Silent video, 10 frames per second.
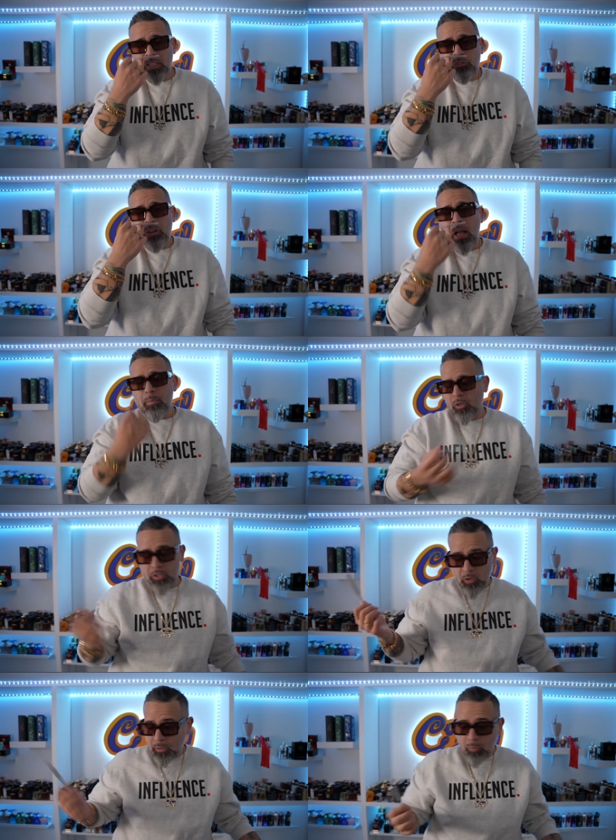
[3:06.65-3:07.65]
It's phenomenal.
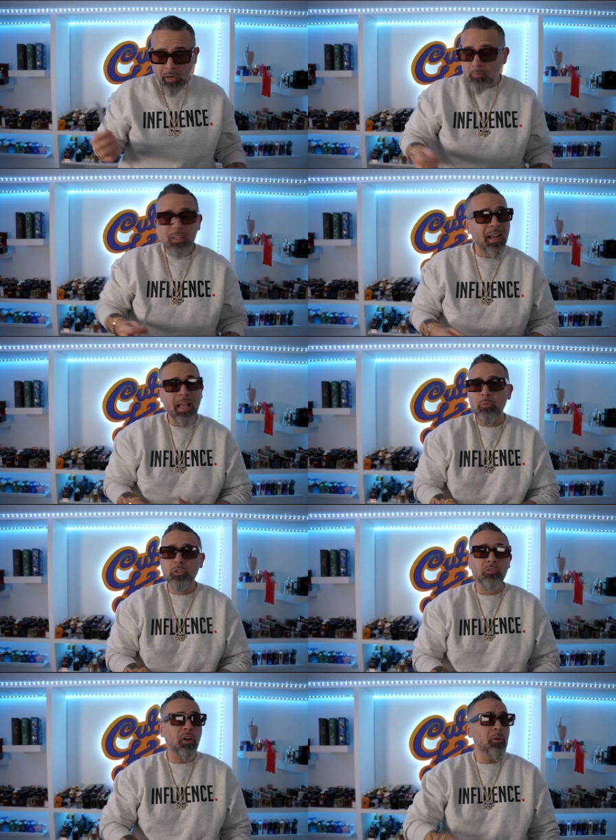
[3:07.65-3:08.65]
The only problem that I have with
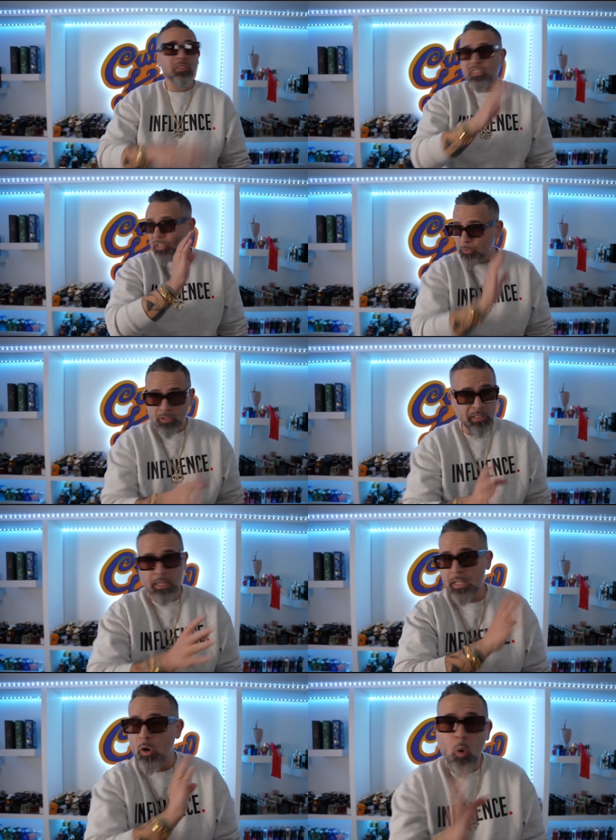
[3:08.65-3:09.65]
the fragrance, seriously,
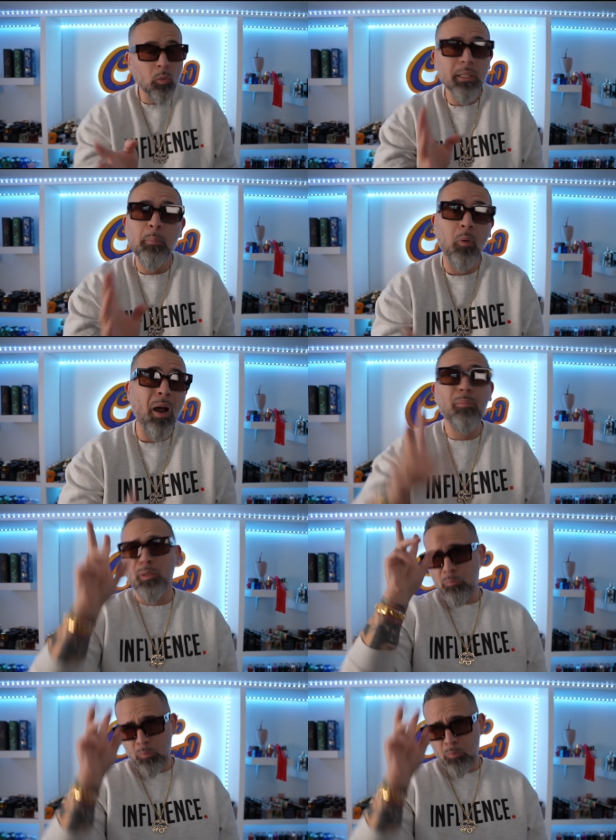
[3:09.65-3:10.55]
the only problem,